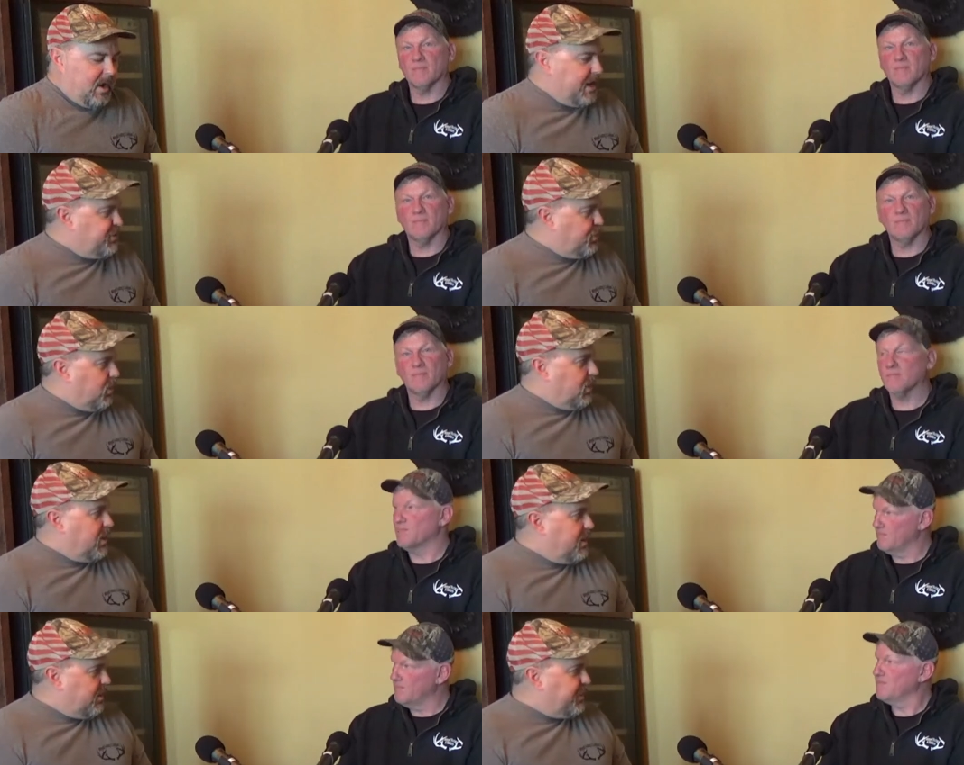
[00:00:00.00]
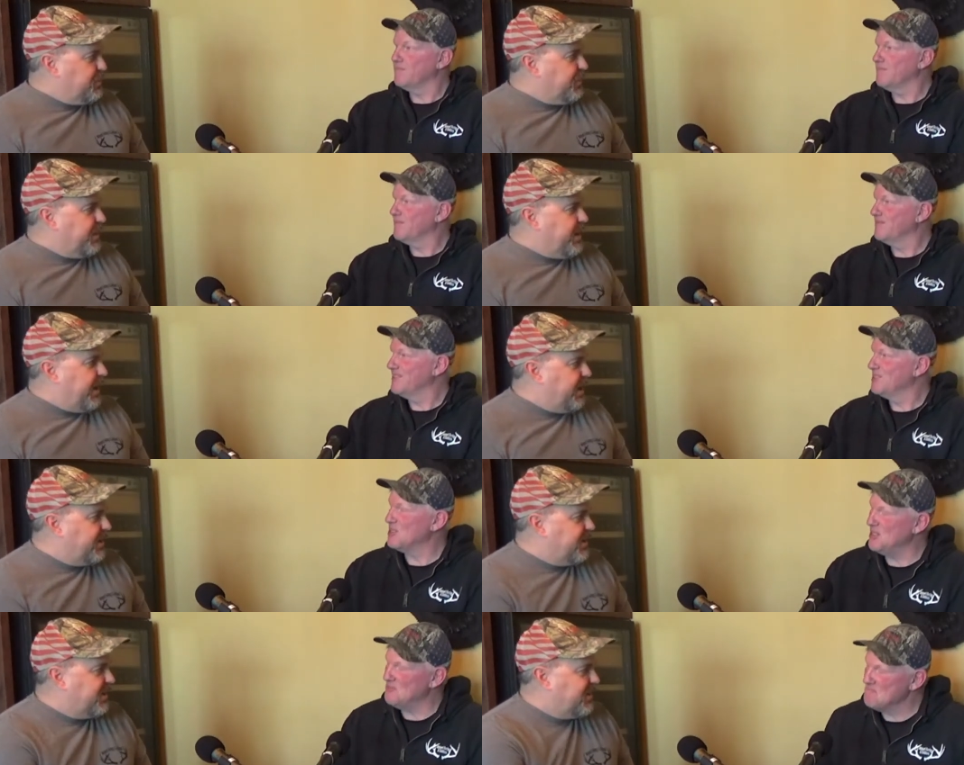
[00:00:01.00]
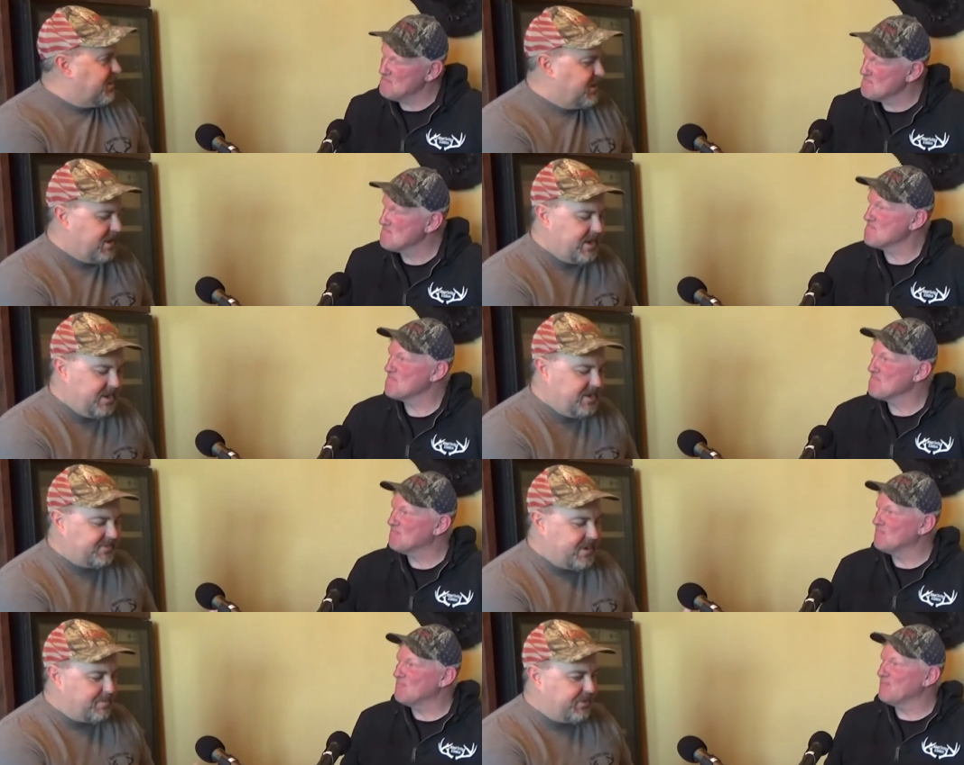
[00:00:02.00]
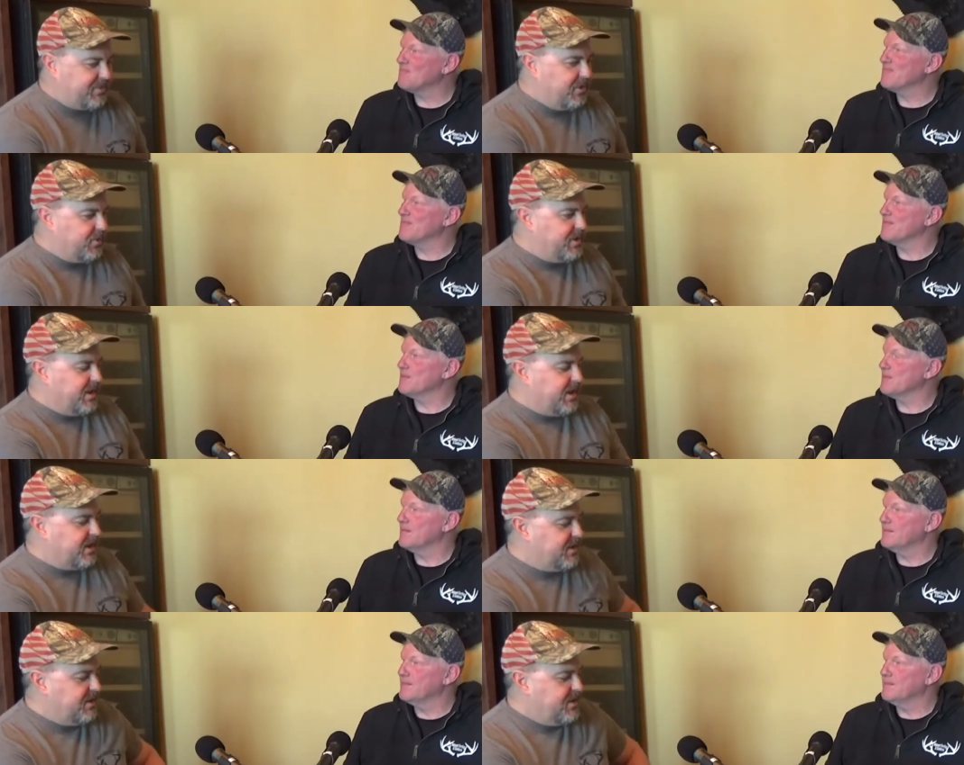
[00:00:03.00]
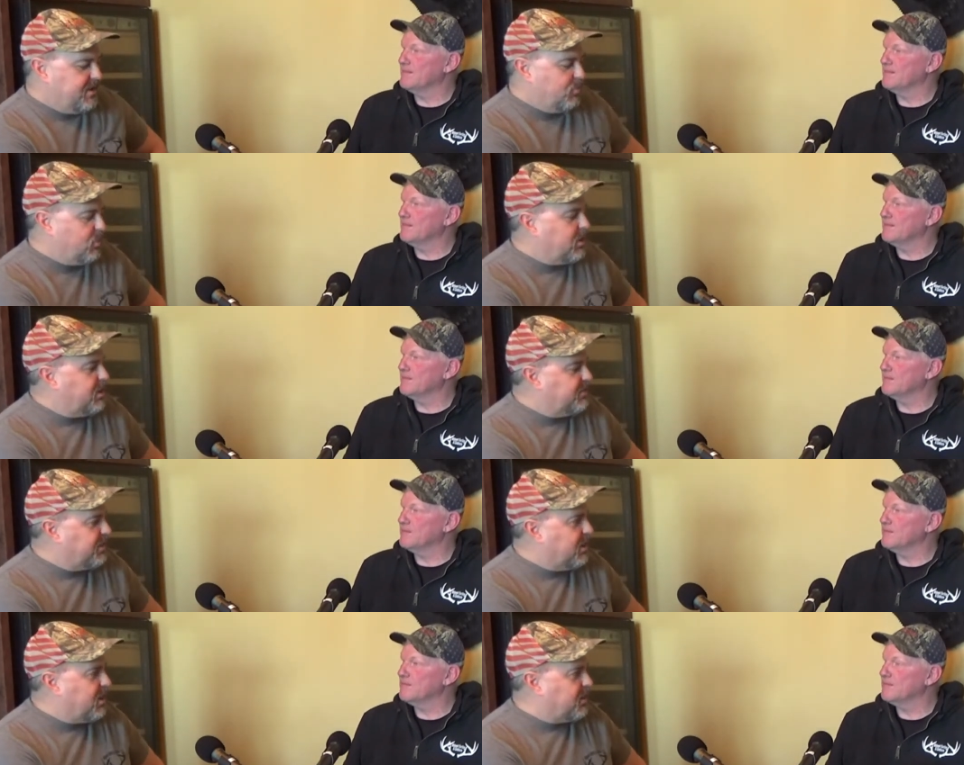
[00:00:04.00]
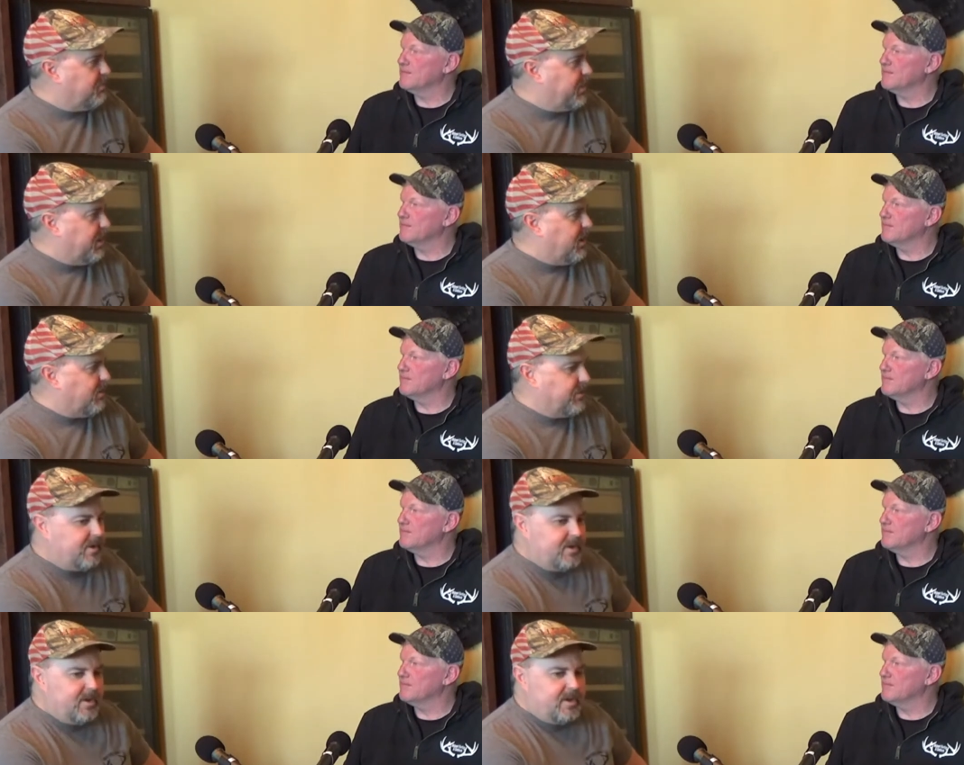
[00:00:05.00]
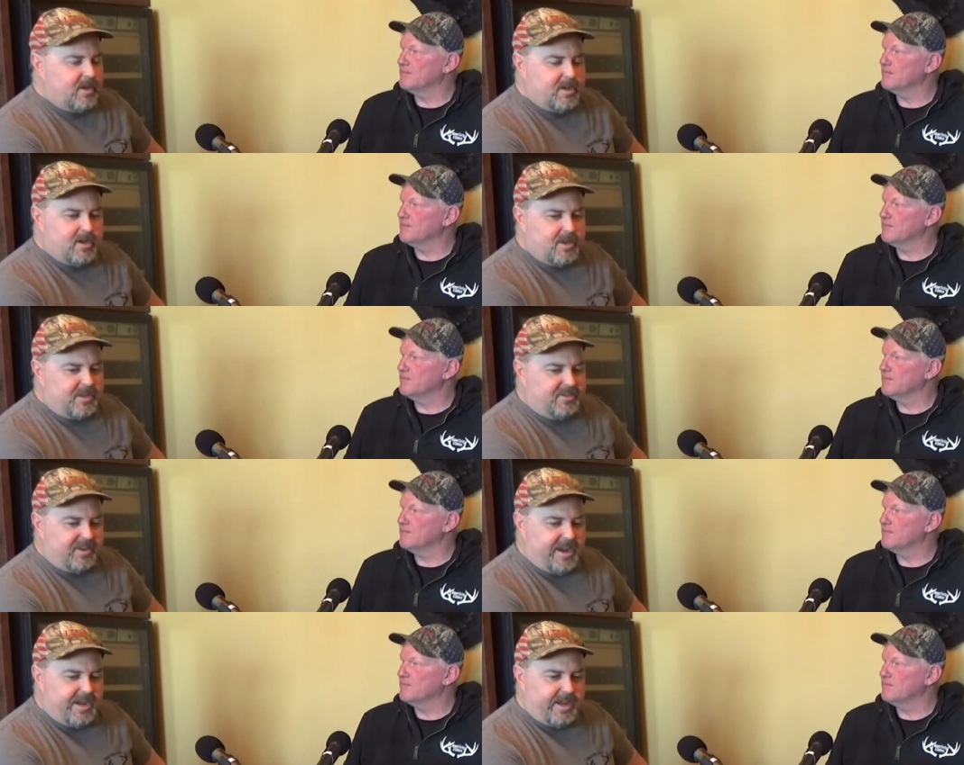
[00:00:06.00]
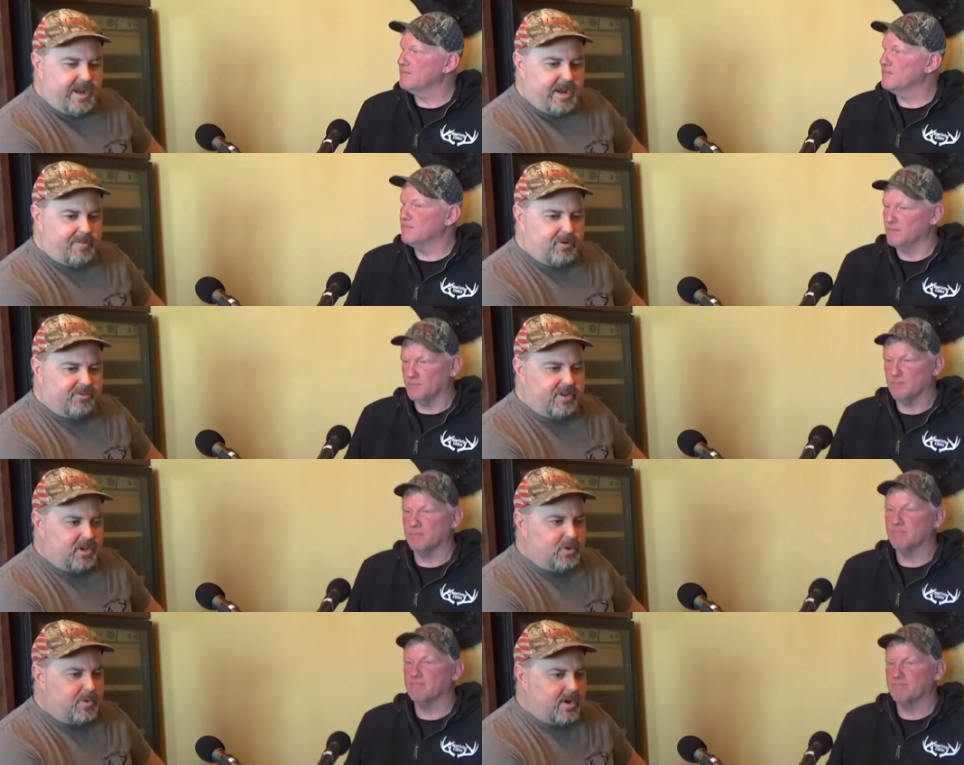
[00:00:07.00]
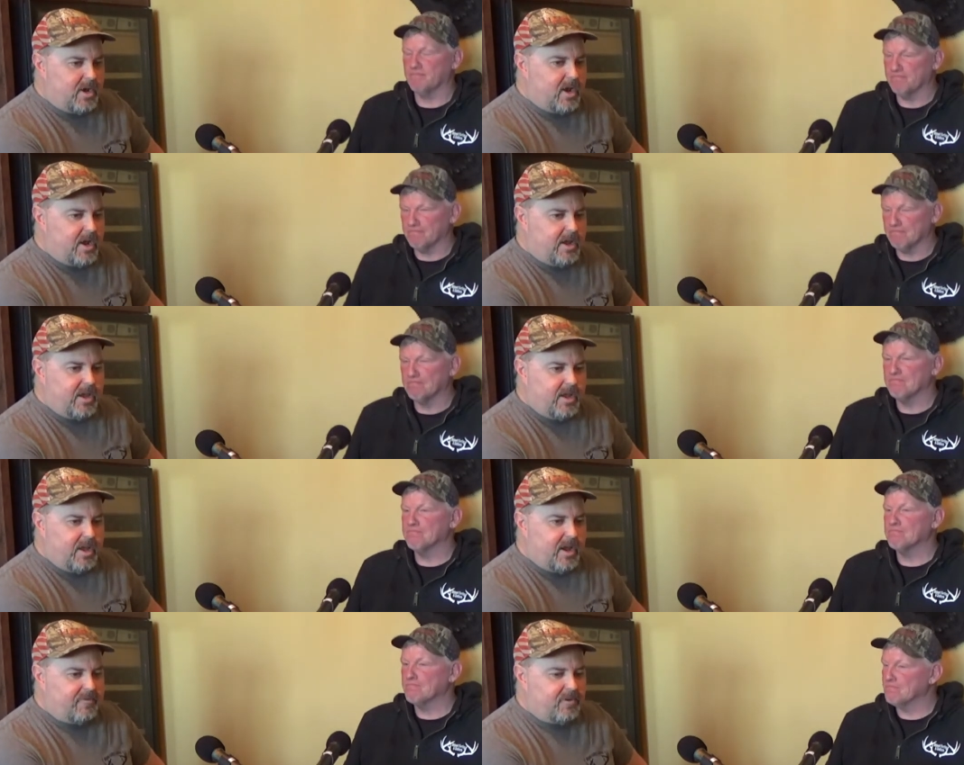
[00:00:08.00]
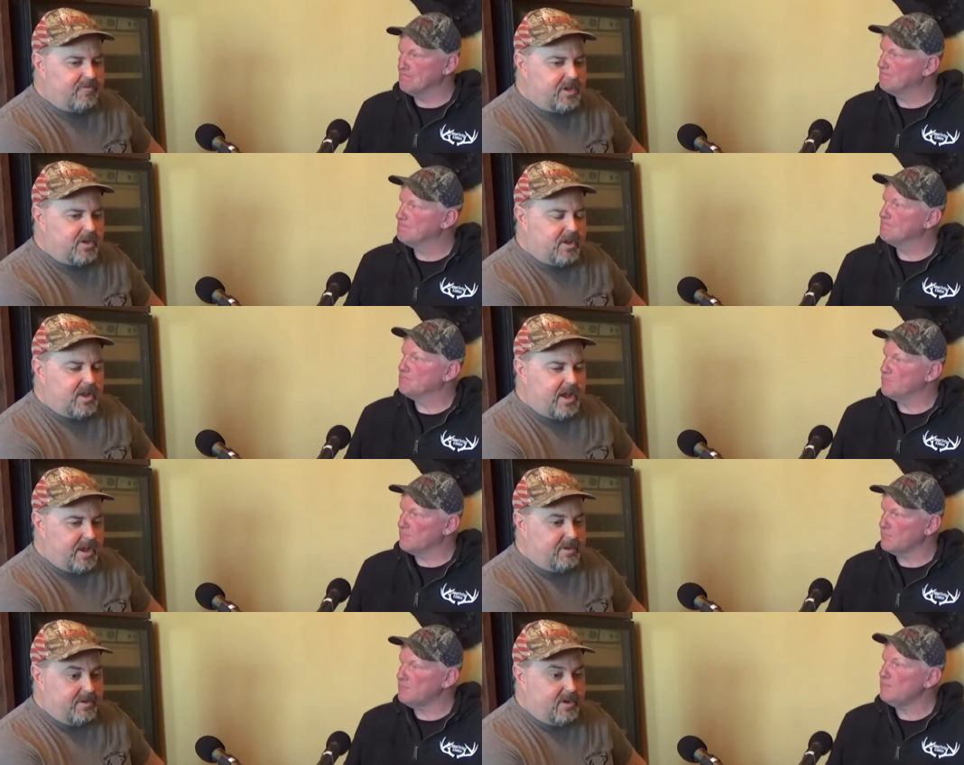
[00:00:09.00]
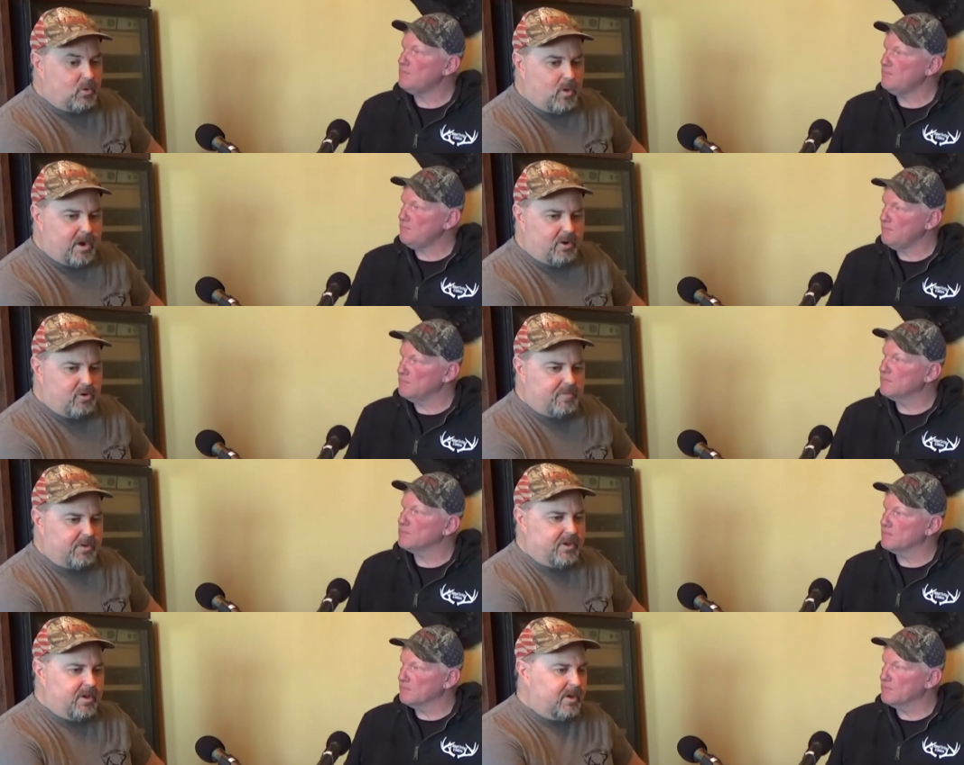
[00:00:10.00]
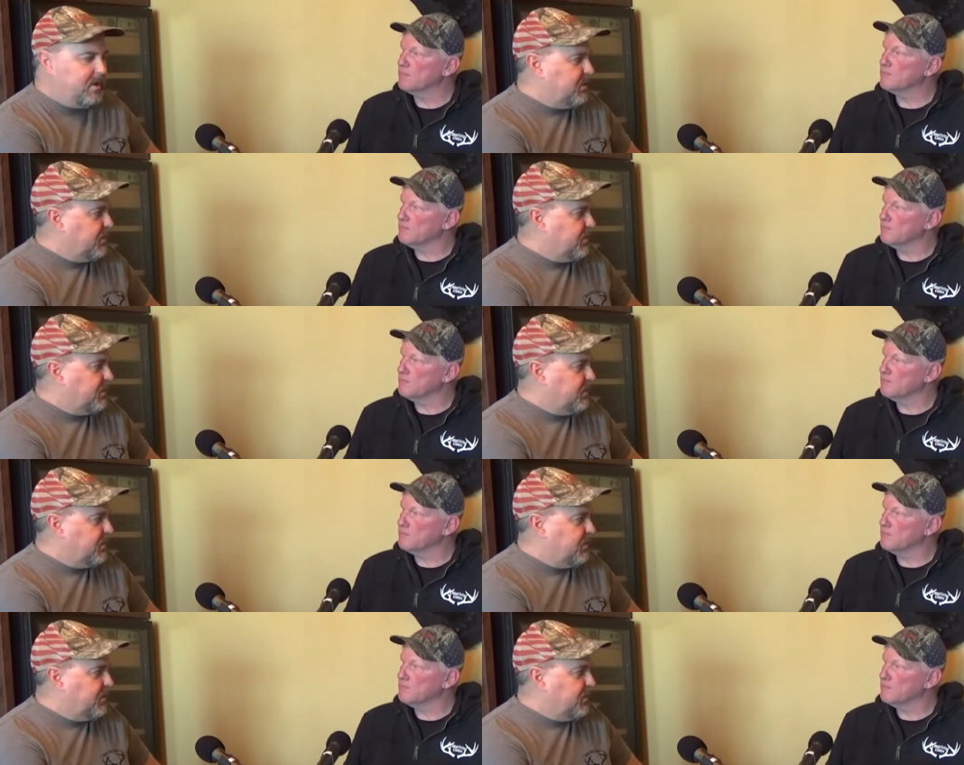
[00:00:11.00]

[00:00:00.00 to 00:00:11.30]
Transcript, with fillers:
Speaker 1: Hi Joel, how are you doing today? Good. Hey, in this episode we're going to talk about these 8 cameras that you and I have acquired over the